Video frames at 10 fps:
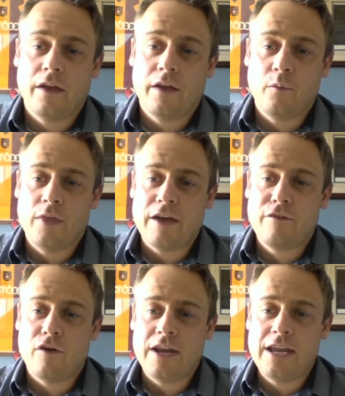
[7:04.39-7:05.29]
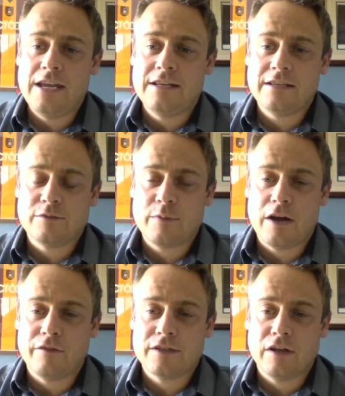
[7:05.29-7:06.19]
We therefore need, as
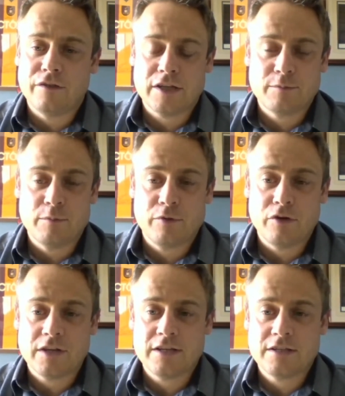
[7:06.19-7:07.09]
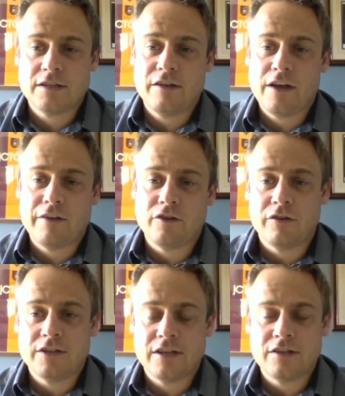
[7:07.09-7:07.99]
part of the self-assessment process, if you haven't
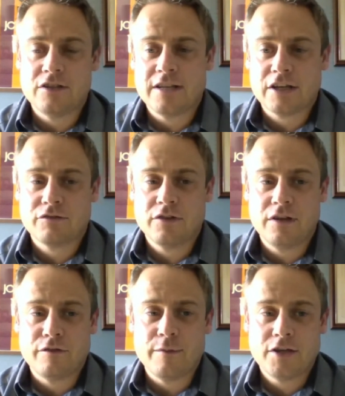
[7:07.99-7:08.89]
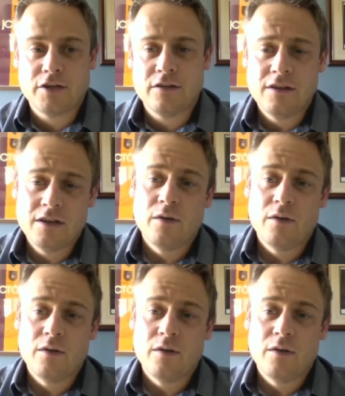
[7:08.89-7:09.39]
already sent us your tax return information,